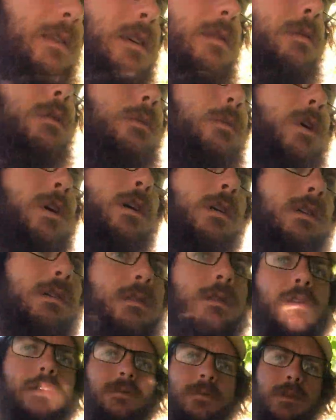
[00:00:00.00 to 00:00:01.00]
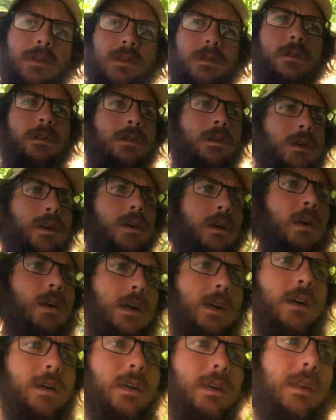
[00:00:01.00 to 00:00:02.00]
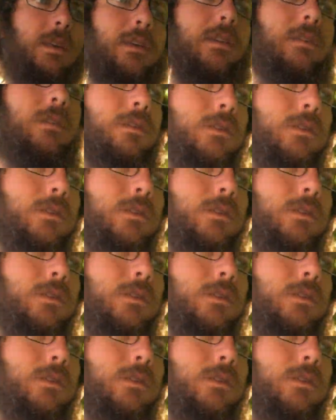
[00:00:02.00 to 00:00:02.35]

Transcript: seven miles left till I get